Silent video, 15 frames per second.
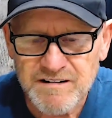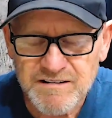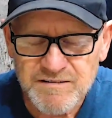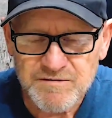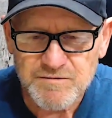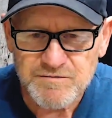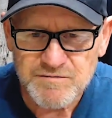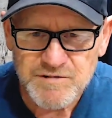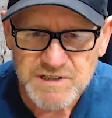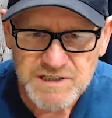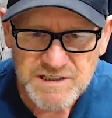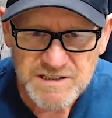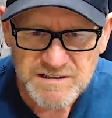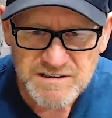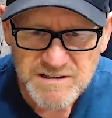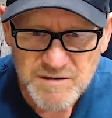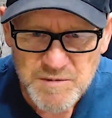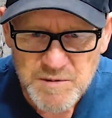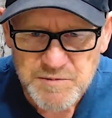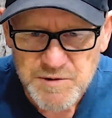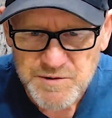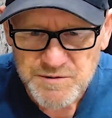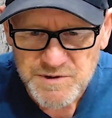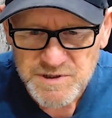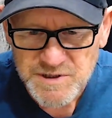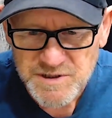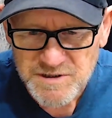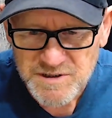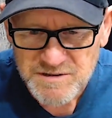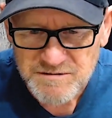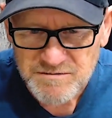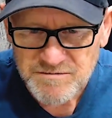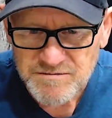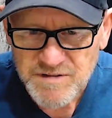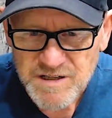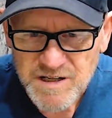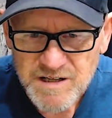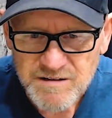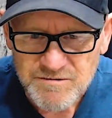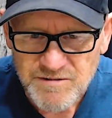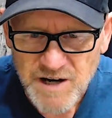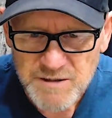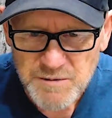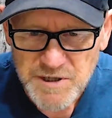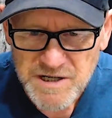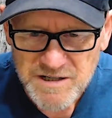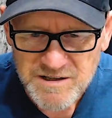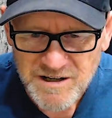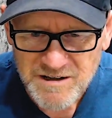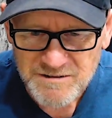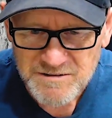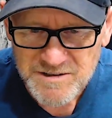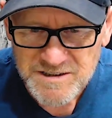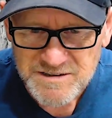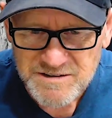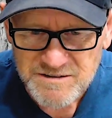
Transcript: and we come up with really good vibrated concrete.